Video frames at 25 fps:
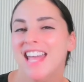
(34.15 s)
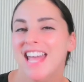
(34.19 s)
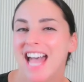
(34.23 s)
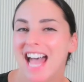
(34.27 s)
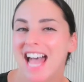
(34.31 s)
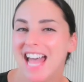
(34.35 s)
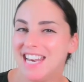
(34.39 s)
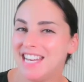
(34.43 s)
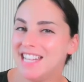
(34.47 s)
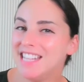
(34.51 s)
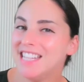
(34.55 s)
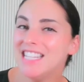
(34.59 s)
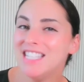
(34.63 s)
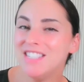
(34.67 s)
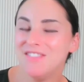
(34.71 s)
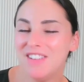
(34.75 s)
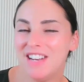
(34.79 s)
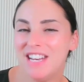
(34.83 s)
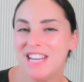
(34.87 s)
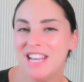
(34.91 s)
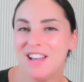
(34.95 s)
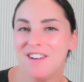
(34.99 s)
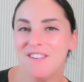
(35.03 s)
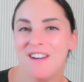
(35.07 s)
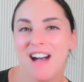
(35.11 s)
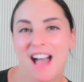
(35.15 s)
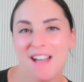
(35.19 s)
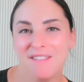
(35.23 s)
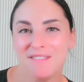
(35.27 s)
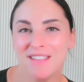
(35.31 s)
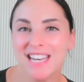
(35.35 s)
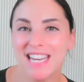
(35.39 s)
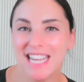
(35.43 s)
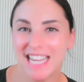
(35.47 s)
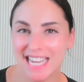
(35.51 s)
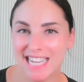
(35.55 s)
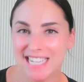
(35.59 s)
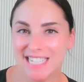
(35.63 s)
And in this video, I'm
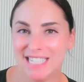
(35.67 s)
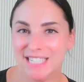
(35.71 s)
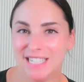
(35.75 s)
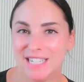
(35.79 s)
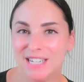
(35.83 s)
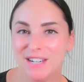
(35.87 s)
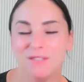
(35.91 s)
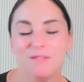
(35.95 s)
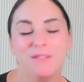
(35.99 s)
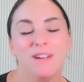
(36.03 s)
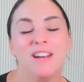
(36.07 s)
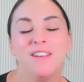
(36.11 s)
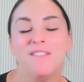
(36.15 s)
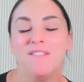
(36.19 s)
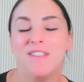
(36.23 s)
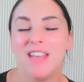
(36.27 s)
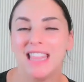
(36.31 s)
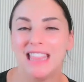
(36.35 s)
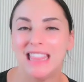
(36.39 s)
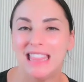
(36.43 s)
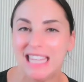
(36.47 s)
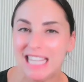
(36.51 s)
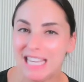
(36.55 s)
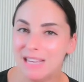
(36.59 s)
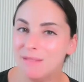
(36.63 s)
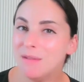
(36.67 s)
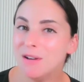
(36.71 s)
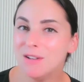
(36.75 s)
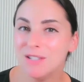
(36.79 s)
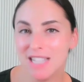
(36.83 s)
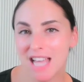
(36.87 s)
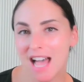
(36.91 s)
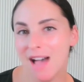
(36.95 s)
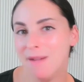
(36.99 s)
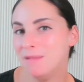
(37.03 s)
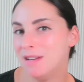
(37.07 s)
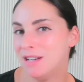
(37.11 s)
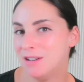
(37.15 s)
going to answer one of the most
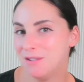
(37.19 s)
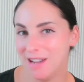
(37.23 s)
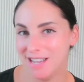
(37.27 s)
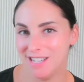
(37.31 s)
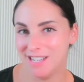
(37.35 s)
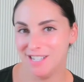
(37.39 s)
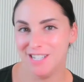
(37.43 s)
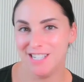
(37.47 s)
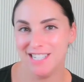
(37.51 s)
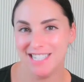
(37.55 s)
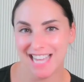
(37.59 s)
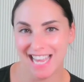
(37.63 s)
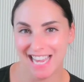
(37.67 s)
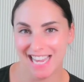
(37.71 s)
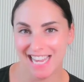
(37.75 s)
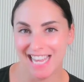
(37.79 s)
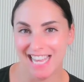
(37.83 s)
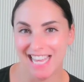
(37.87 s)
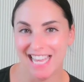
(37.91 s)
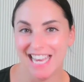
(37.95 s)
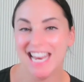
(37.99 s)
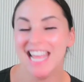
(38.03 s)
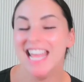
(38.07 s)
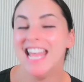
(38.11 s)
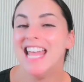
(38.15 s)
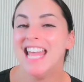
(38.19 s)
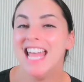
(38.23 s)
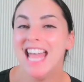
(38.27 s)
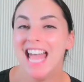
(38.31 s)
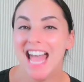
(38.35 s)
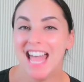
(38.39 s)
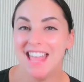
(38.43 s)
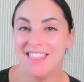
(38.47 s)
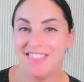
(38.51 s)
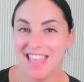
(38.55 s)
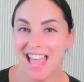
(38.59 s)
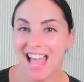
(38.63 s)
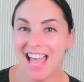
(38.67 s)
common questions I get,
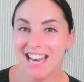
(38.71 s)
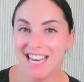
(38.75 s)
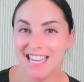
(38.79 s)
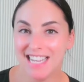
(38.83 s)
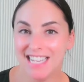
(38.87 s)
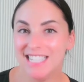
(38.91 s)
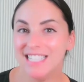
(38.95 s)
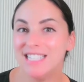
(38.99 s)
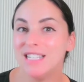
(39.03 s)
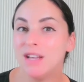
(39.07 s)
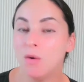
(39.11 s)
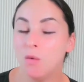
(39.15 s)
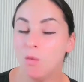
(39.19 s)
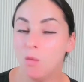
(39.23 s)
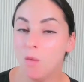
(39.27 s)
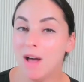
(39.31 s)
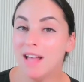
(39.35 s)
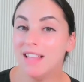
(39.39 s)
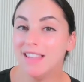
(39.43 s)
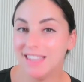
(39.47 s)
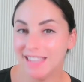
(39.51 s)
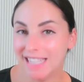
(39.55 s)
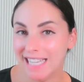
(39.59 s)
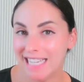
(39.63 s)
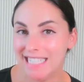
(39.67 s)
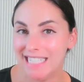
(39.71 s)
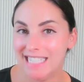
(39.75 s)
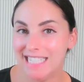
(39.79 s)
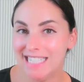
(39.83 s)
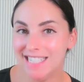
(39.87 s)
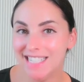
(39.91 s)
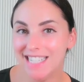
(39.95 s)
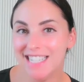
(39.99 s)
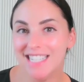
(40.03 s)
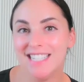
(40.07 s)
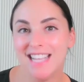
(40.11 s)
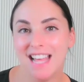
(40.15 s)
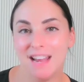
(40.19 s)
and that is what
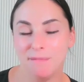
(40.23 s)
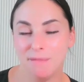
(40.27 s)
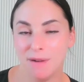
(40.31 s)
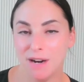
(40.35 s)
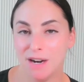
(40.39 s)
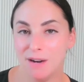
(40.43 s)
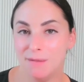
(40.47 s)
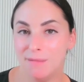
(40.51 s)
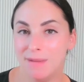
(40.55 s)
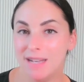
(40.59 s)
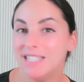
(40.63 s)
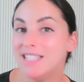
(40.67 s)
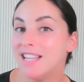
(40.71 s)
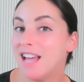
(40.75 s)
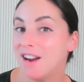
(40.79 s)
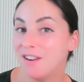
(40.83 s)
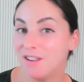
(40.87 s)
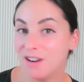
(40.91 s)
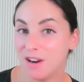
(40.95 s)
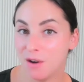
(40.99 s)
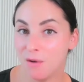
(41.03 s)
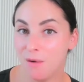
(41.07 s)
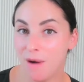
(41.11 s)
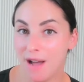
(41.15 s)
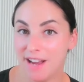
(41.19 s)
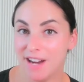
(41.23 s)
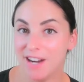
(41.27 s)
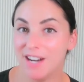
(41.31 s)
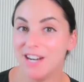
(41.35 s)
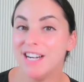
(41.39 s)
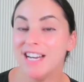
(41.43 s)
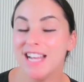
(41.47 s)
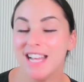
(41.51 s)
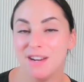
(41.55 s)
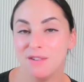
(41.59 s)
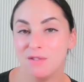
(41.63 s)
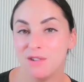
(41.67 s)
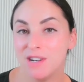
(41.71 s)
licenses and permits are required
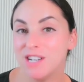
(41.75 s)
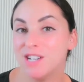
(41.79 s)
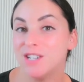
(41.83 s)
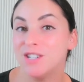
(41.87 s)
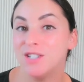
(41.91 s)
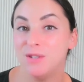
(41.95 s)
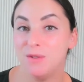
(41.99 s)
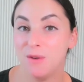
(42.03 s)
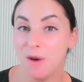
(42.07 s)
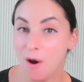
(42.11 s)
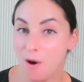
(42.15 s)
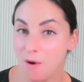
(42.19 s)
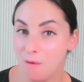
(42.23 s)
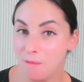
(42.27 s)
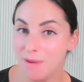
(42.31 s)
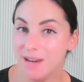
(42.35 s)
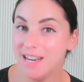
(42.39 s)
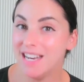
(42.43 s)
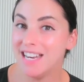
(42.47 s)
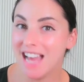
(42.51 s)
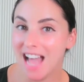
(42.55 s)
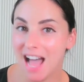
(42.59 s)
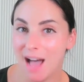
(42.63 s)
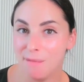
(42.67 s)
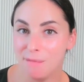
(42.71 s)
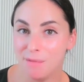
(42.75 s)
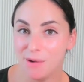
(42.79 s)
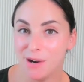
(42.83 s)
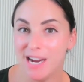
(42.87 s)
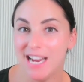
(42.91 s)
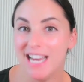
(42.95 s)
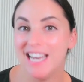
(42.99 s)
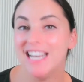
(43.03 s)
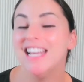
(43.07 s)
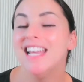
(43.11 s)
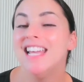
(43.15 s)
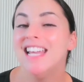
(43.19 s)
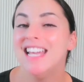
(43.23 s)
in order to open and
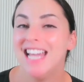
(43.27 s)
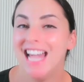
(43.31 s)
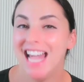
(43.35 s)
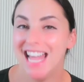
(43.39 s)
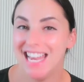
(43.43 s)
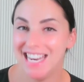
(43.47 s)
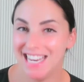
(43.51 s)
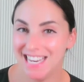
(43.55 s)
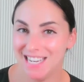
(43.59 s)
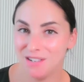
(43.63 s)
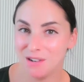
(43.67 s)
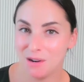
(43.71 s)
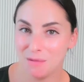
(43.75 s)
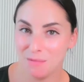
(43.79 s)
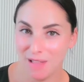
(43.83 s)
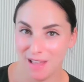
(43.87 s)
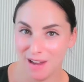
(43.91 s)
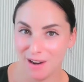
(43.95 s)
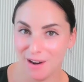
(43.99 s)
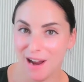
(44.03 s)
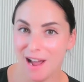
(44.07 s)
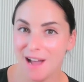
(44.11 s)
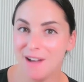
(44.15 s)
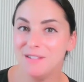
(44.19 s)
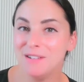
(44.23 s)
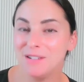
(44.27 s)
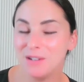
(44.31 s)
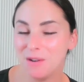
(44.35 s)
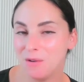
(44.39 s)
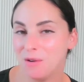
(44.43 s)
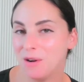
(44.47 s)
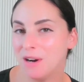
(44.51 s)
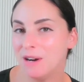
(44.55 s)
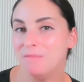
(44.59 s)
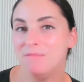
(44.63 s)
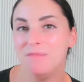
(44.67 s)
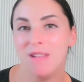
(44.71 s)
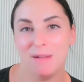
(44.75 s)
operate an indoor playground
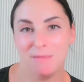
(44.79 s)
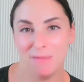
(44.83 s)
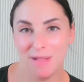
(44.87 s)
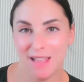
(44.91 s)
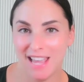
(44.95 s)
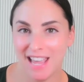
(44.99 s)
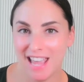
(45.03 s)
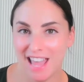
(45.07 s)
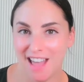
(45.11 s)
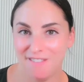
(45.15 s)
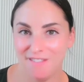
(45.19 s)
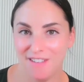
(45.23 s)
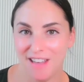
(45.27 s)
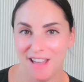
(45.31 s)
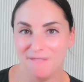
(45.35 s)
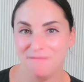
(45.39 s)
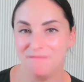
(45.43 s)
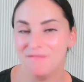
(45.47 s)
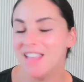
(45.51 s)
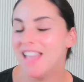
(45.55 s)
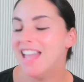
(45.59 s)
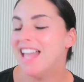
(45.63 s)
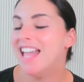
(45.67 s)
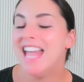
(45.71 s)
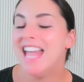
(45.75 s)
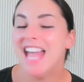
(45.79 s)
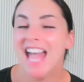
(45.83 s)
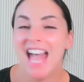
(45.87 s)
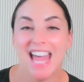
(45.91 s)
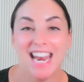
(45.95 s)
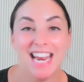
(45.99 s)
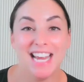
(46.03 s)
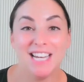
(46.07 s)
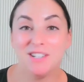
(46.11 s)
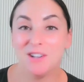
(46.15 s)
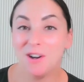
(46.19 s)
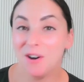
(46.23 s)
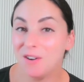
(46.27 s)
or a play cafe. And
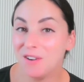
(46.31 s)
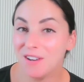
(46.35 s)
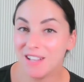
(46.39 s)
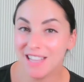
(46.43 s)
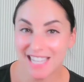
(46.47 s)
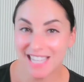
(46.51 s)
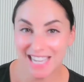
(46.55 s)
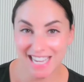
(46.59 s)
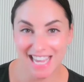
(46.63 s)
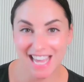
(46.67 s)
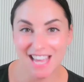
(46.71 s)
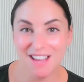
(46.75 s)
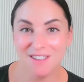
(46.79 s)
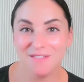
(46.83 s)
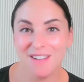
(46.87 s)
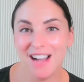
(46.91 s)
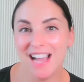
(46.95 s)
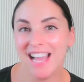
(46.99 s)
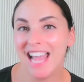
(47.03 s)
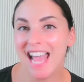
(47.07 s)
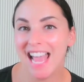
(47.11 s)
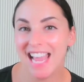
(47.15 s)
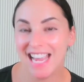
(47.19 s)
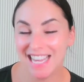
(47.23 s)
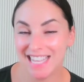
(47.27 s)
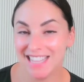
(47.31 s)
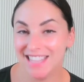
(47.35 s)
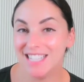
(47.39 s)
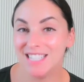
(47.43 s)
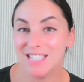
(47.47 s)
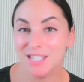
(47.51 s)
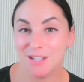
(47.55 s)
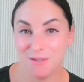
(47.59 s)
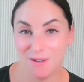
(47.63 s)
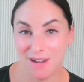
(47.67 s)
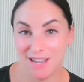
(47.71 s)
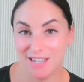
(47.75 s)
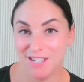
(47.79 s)
I totally get why I get this
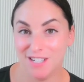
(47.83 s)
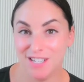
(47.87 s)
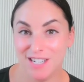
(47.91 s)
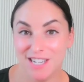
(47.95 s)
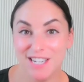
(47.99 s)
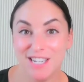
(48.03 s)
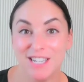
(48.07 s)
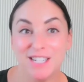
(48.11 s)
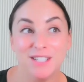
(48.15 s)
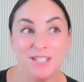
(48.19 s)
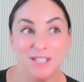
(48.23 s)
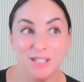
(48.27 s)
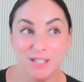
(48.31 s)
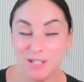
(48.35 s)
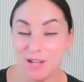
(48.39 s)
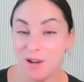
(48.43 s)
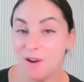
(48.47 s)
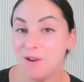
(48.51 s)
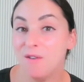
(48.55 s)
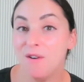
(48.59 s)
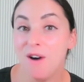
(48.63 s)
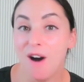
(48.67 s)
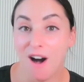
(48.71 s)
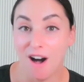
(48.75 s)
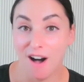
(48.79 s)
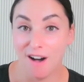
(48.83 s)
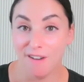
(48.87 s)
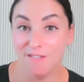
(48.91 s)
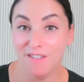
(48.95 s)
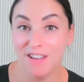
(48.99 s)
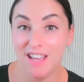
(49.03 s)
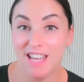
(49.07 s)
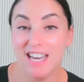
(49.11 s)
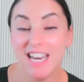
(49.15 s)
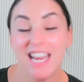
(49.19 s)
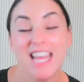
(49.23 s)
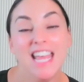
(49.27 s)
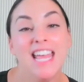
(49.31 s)
question so
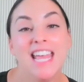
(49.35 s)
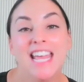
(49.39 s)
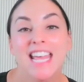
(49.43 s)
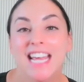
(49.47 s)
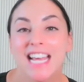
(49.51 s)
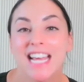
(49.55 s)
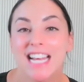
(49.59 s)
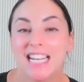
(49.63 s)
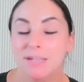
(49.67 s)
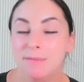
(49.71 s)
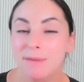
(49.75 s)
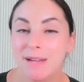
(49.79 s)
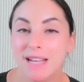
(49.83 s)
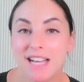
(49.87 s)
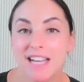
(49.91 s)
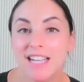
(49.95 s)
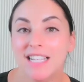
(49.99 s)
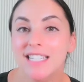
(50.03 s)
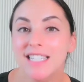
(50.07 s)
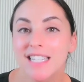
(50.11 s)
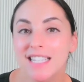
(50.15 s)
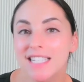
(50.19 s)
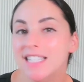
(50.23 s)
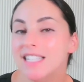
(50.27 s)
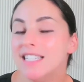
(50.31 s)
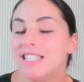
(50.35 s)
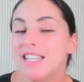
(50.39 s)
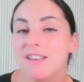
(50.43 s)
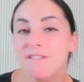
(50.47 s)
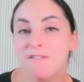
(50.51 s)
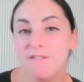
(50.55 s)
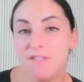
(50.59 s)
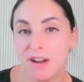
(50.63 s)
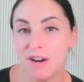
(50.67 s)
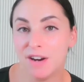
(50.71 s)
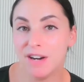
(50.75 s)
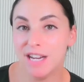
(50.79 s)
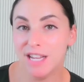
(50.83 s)
often. It's because this is a
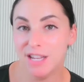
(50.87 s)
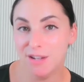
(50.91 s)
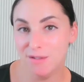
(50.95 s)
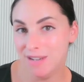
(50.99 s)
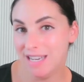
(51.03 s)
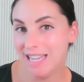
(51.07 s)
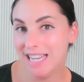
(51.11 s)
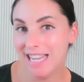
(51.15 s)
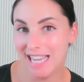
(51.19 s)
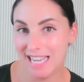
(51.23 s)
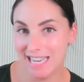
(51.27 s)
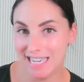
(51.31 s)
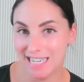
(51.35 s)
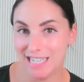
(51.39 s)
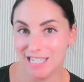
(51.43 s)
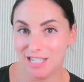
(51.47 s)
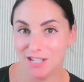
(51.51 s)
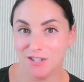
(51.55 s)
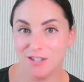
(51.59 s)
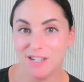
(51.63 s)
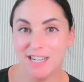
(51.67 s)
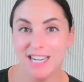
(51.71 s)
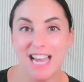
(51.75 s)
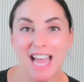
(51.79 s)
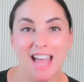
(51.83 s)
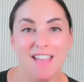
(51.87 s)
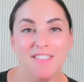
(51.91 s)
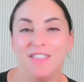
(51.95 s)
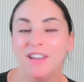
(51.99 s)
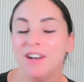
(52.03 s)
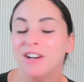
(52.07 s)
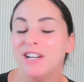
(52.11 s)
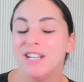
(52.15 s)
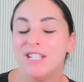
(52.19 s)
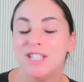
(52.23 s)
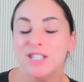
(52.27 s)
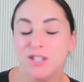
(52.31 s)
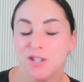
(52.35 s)
very unique industry and there
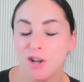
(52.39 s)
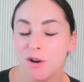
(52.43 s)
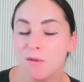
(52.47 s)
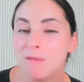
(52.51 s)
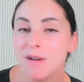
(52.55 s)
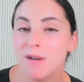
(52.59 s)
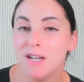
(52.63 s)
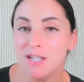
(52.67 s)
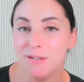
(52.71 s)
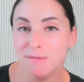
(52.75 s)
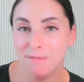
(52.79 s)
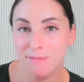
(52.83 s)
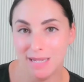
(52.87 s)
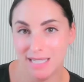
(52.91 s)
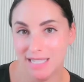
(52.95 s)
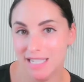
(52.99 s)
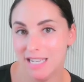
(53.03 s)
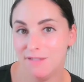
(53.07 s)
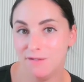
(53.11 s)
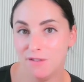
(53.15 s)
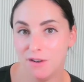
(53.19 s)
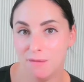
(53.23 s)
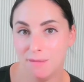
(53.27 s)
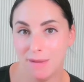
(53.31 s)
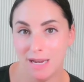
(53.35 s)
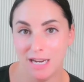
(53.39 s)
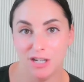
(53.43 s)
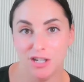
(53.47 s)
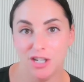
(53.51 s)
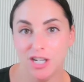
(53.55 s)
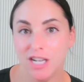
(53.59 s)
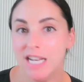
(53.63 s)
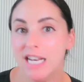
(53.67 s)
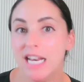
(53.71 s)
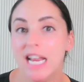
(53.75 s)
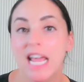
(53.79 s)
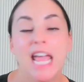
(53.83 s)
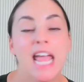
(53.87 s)
is so much
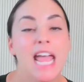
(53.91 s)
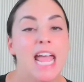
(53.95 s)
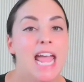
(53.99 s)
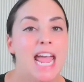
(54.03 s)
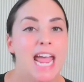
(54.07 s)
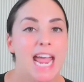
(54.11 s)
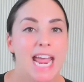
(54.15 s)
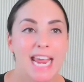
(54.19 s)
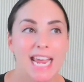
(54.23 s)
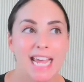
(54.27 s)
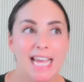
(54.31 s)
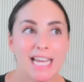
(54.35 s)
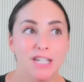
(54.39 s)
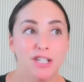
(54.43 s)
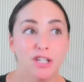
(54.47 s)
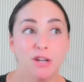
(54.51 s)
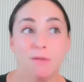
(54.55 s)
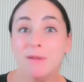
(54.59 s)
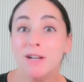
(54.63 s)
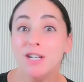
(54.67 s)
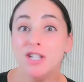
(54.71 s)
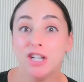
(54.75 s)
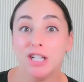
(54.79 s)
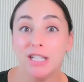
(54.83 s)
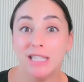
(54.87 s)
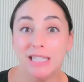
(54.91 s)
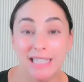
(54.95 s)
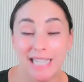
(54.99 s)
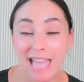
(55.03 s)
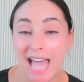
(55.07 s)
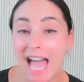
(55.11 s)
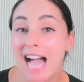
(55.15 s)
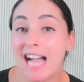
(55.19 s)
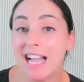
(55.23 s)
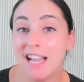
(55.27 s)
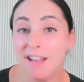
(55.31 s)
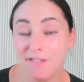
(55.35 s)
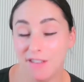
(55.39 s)
misinformation and so much
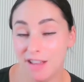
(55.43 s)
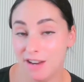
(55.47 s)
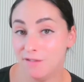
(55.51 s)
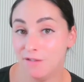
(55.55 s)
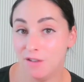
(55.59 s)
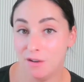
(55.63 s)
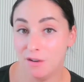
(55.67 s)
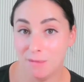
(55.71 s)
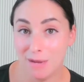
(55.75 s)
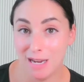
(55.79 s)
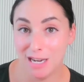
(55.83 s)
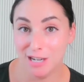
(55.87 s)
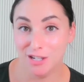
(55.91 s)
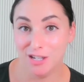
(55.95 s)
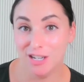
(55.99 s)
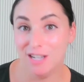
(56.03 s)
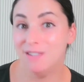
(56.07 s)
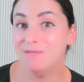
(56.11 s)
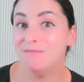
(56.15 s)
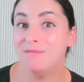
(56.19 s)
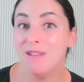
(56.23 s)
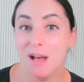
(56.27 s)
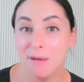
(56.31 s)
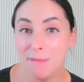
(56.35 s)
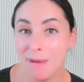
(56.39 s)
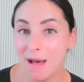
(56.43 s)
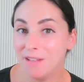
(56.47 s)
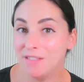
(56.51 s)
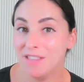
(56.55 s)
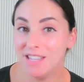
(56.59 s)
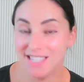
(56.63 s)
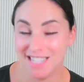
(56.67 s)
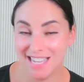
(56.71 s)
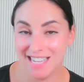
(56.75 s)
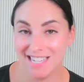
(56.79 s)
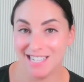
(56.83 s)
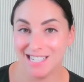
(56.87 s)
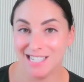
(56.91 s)
lack of information about
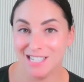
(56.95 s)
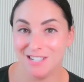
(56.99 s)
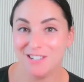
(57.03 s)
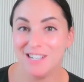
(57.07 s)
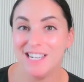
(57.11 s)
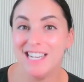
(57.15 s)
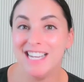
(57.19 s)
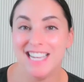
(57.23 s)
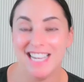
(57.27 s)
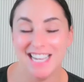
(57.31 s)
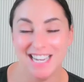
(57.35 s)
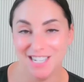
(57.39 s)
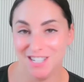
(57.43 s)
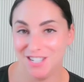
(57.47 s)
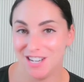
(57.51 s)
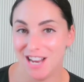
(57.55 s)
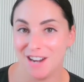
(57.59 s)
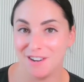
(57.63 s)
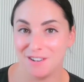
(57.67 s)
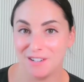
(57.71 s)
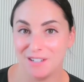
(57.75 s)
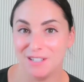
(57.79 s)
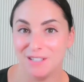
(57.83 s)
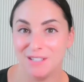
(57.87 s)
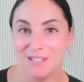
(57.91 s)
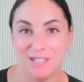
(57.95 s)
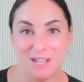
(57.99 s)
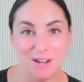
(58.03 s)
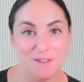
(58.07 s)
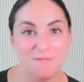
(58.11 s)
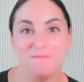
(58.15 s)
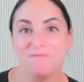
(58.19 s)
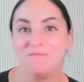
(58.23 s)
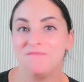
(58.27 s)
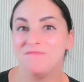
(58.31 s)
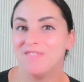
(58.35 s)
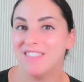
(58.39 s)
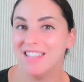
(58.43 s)
this industry in general.
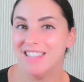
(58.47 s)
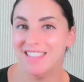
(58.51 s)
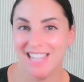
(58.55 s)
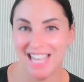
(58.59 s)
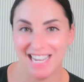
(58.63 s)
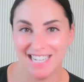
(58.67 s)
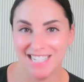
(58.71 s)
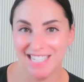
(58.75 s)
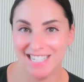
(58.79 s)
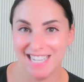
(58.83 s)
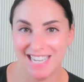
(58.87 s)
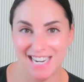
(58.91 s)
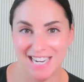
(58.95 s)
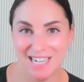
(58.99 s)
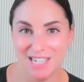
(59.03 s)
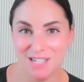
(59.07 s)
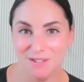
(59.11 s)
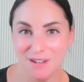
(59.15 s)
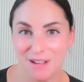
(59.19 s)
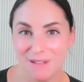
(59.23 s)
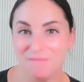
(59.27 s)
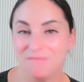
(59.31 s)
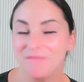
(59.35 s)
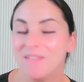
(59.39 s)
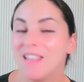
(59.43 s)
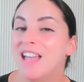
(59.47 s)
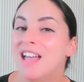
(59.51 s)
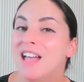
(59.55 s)
So let's get into it.